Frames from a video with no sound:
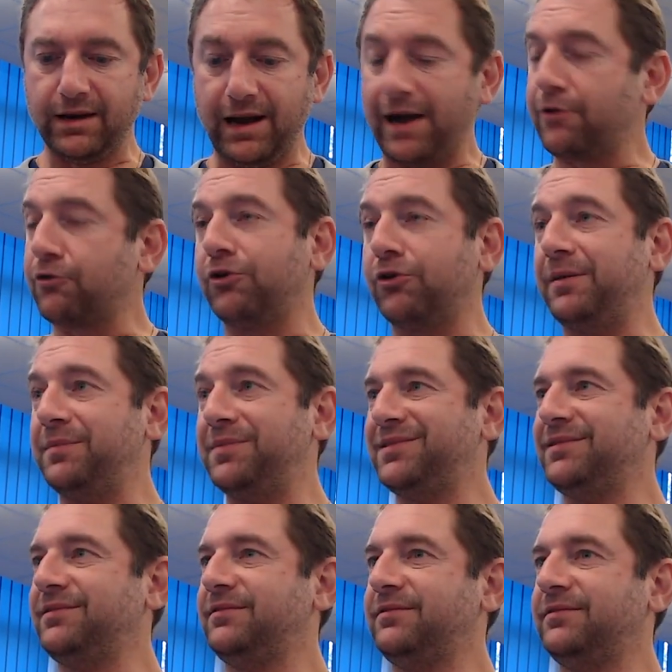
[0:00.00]

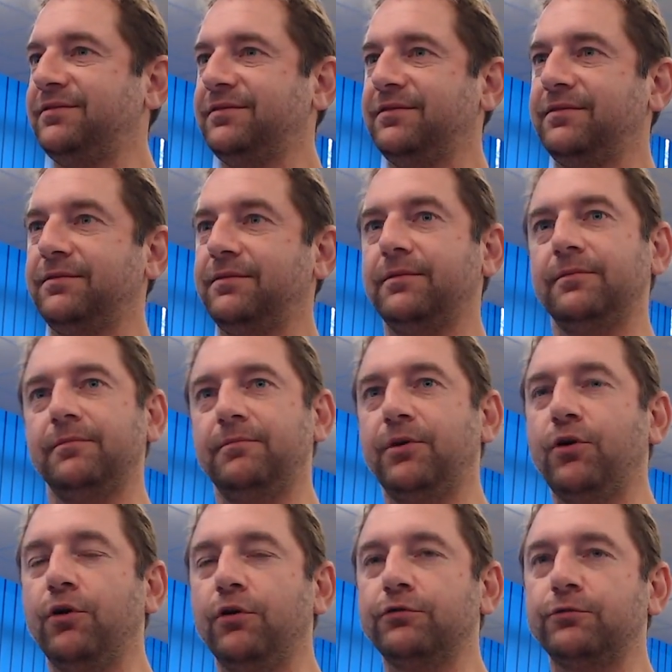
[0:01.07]
Acronyms,
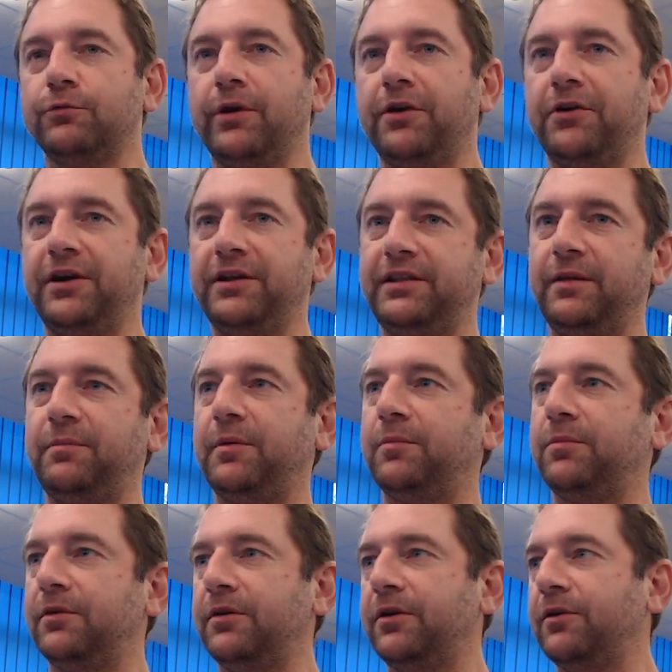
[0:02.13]
because we're IT
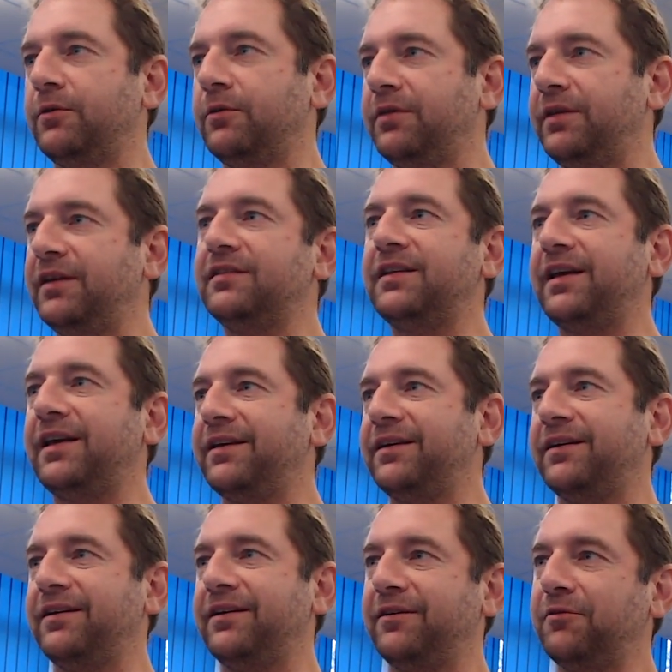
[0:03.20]
people, things like
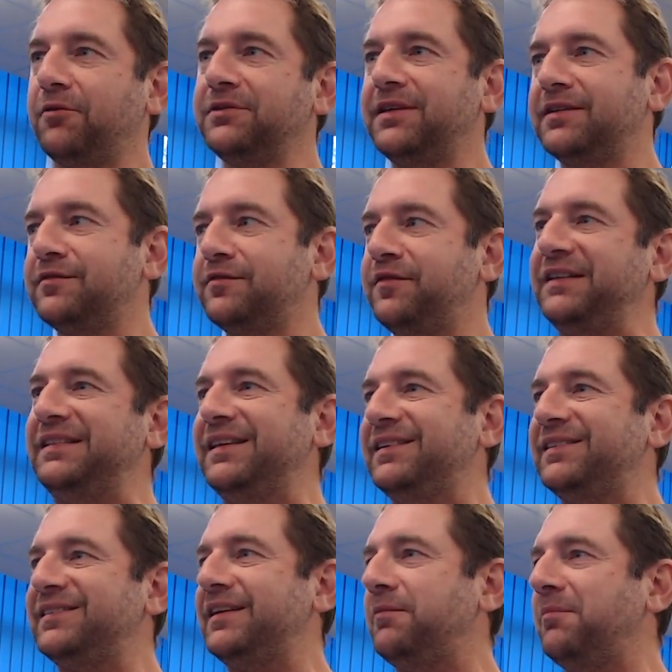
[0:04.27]
what does
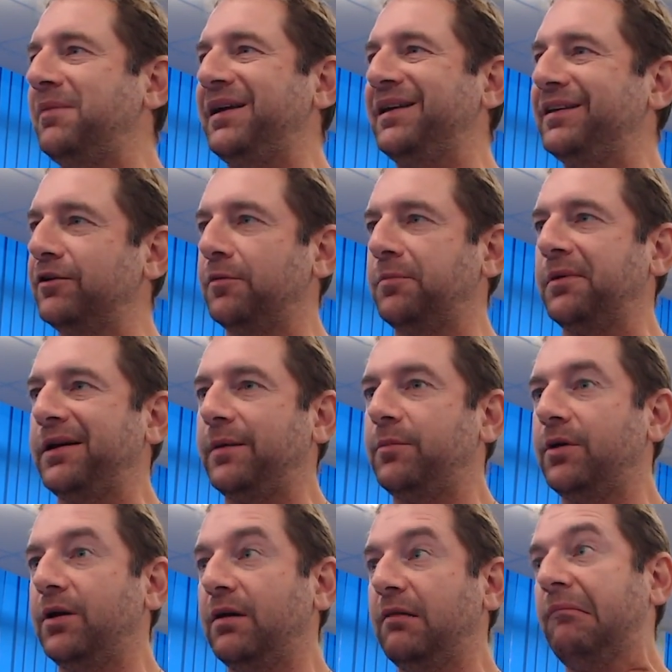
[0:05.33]
VDC mean in
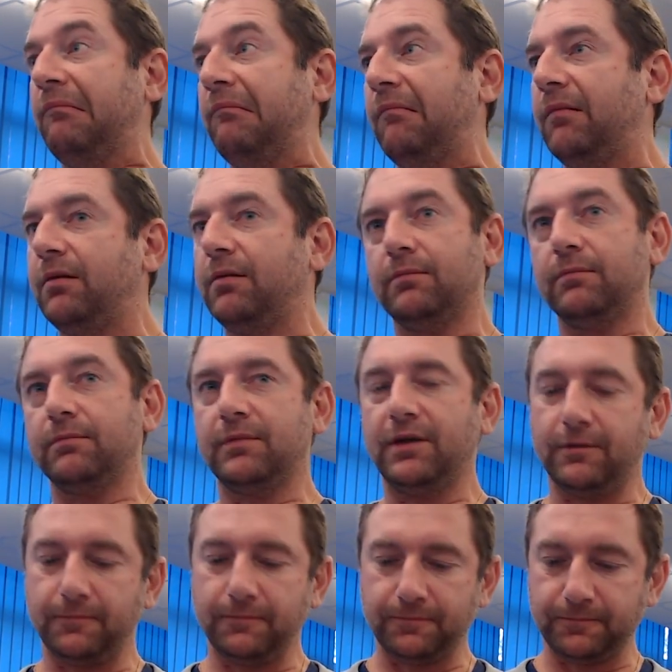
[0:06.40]
OpenNebula? Yeah.